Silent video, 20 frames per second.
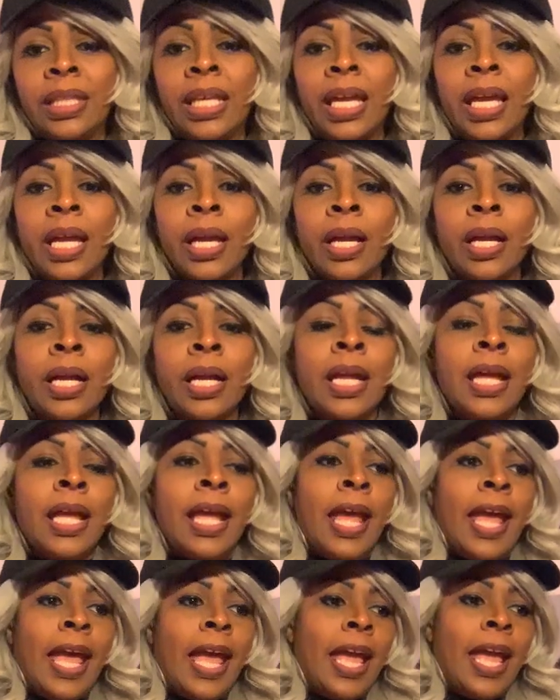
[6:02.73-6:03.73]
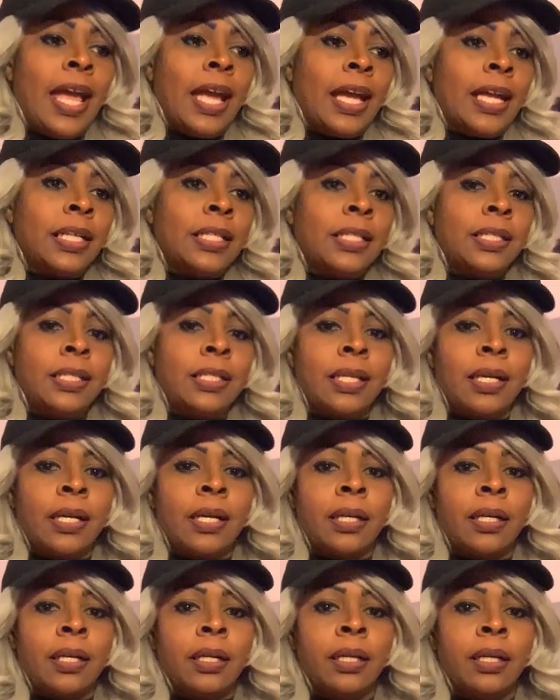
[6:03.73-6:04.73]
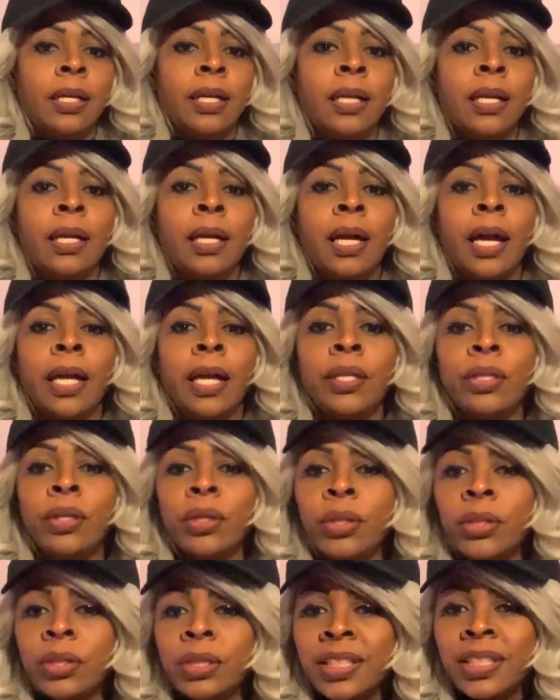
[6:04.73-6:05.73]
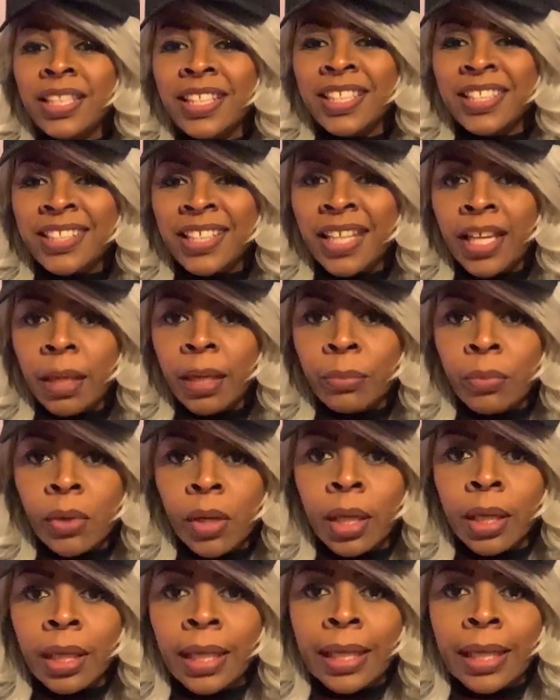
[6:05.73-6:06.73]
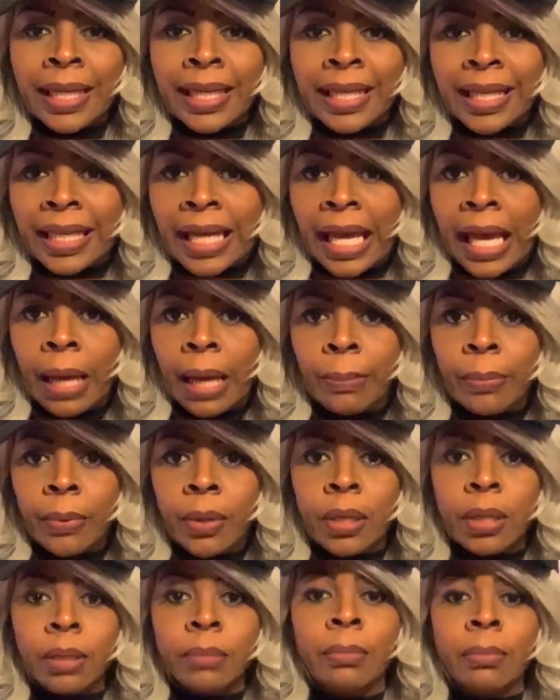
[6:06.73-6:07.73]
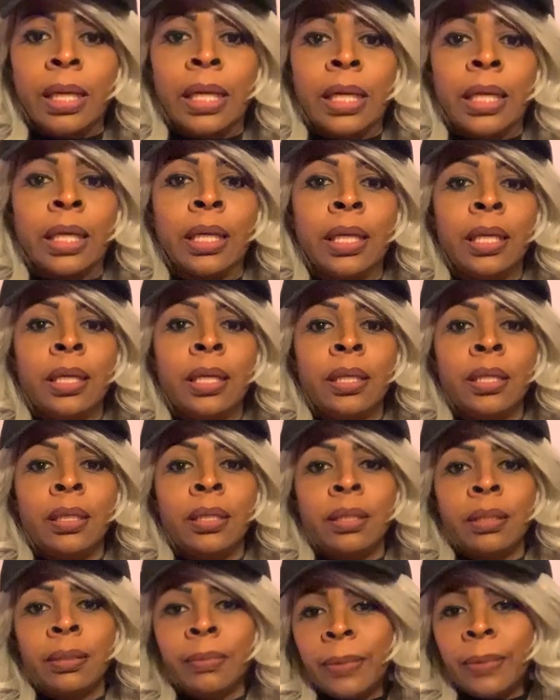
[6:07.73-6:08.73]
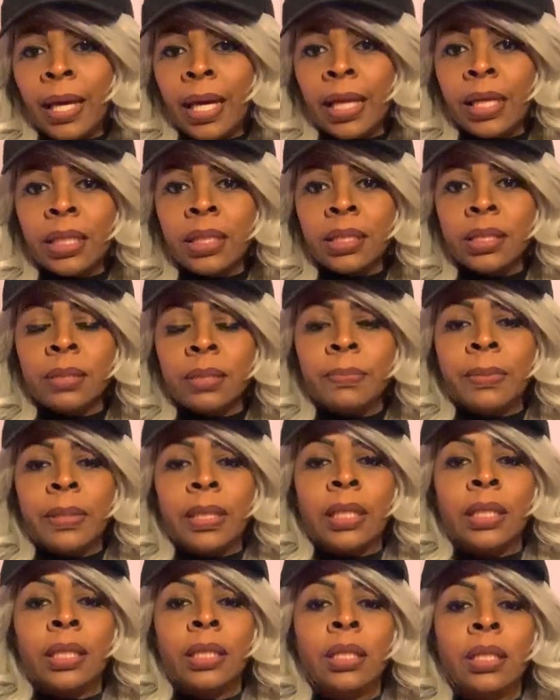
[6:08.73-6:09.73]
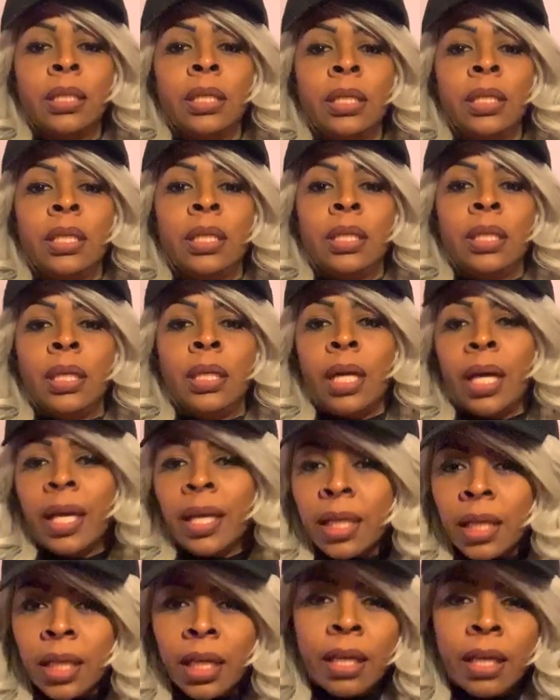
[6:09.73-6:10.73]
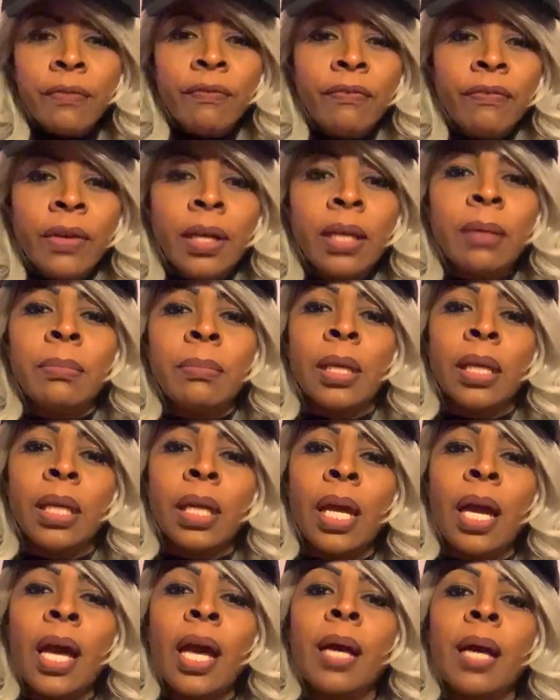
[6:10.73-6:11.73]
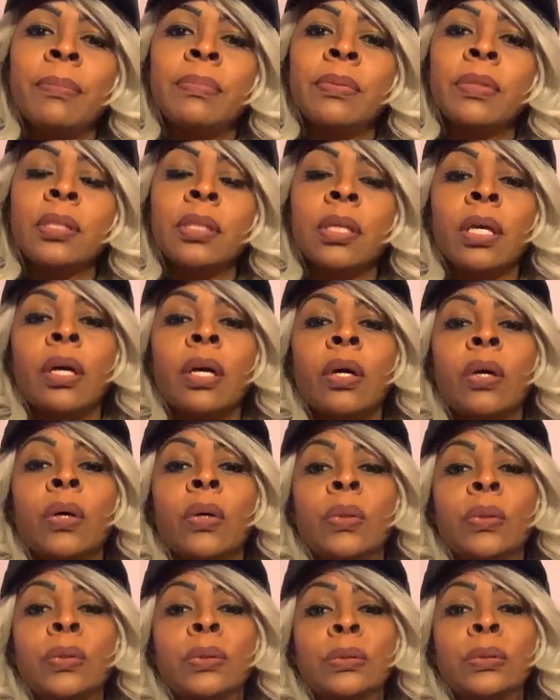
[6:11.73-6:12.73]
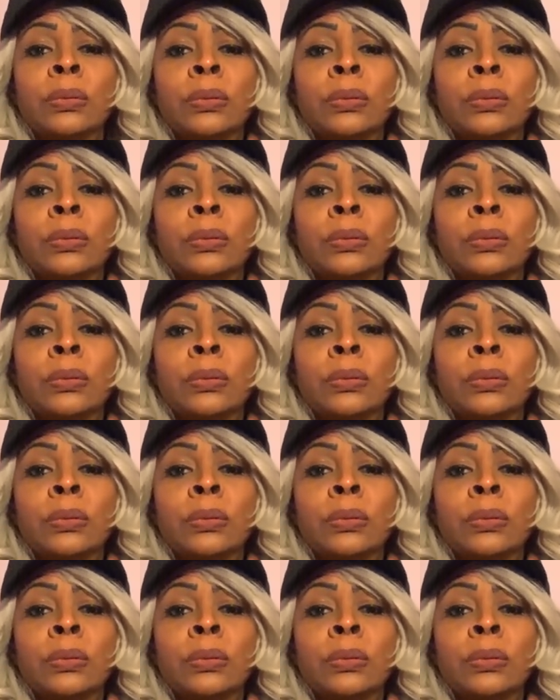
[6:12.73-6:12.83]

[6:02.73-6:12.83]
there. And I know you see the Tamron cap on my Batis, but I can't find my cap, so